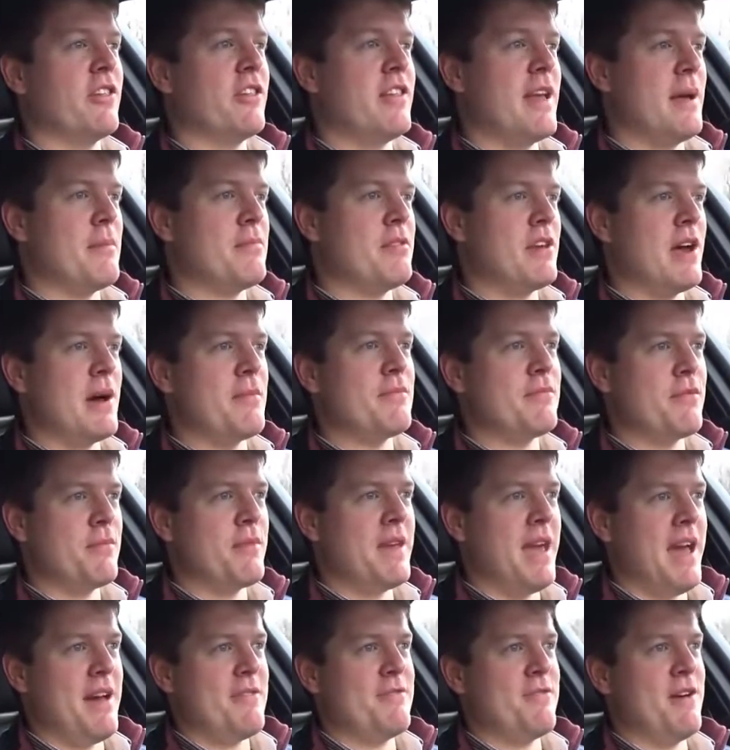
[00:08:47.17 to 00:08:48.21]
steps up from
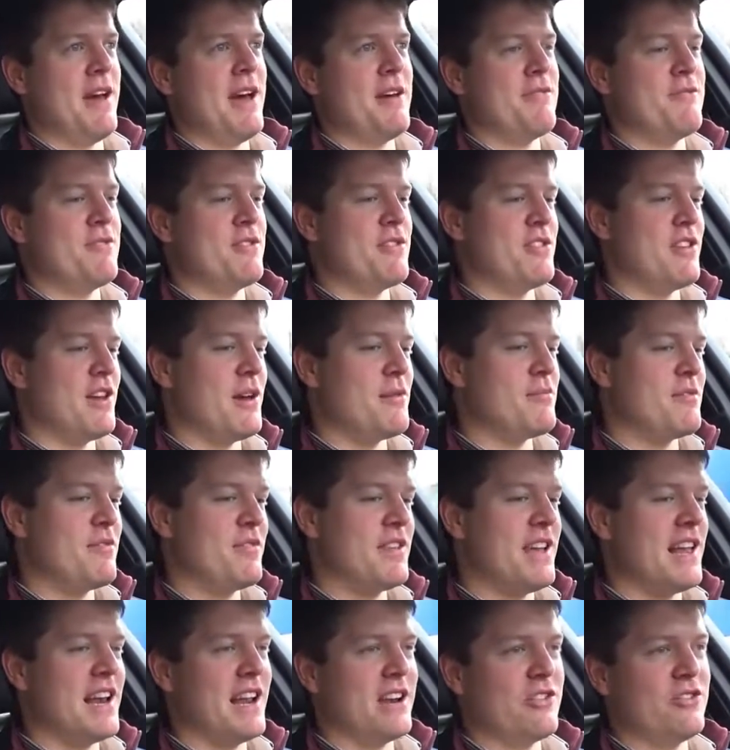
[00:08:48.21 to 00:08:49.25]
the FF in terms of
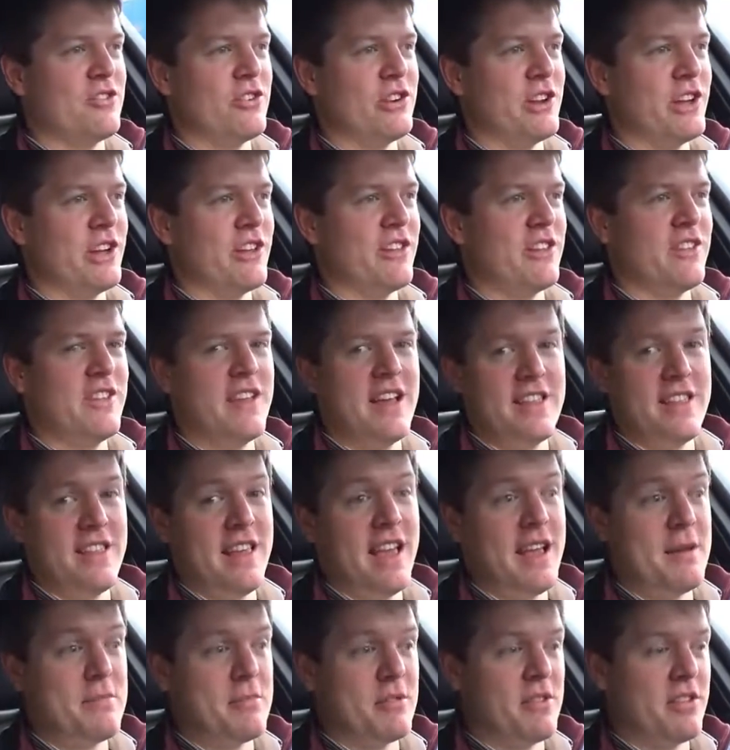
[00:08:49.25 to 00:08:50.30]
the electronics and the
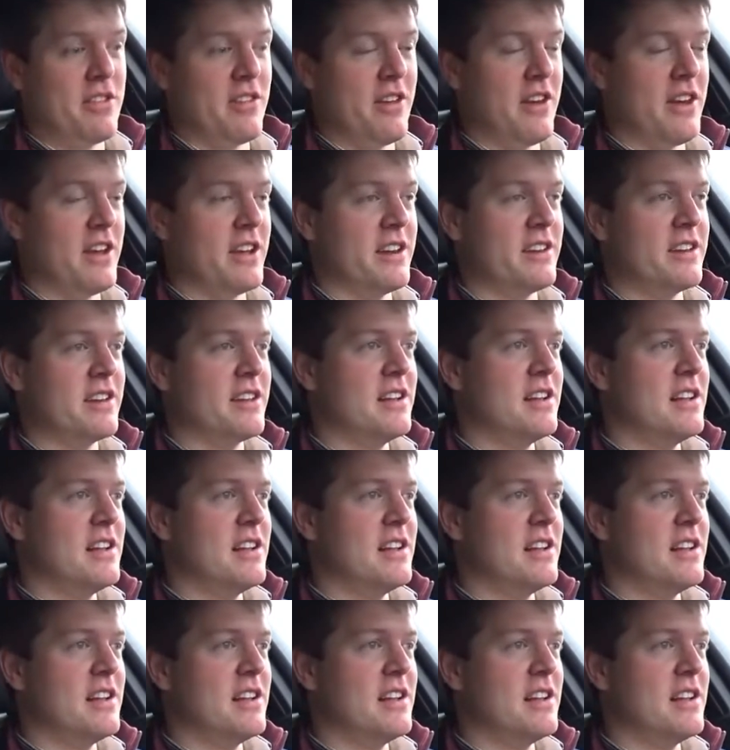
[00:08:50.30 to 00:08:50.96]
entertainment side.